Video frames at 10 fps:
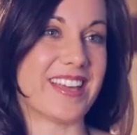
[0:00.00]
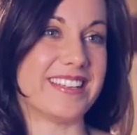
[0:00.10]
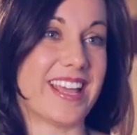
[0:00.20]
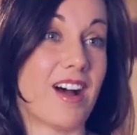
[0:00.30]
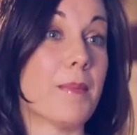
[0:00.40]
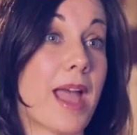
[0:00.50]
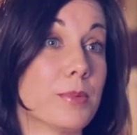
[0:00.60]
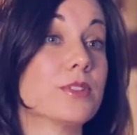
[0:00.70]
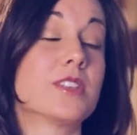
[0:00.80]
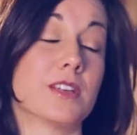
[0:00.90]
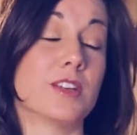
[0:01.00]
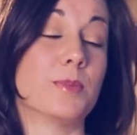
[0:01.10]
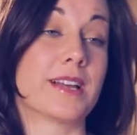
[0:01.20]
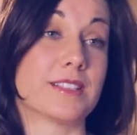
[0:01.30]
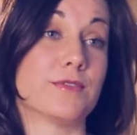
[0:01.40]
and now I'm able to
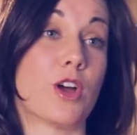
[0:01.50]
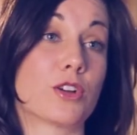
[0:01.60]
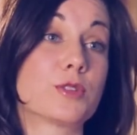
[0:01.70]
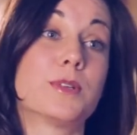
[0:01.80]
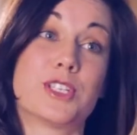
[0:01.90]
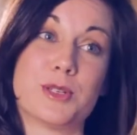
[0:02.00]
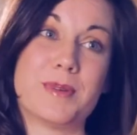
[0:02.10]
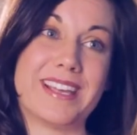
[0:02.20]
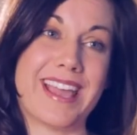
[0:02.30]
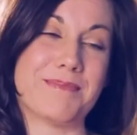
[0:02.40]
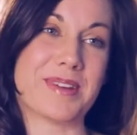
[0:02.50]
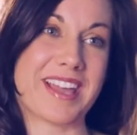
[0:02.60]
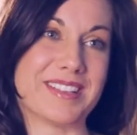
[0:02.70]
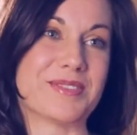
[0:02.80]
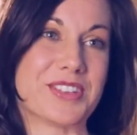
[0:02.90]
because of Dr. Mahjoobi and
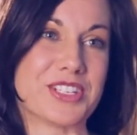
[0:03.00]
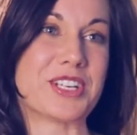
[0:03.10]
because of Good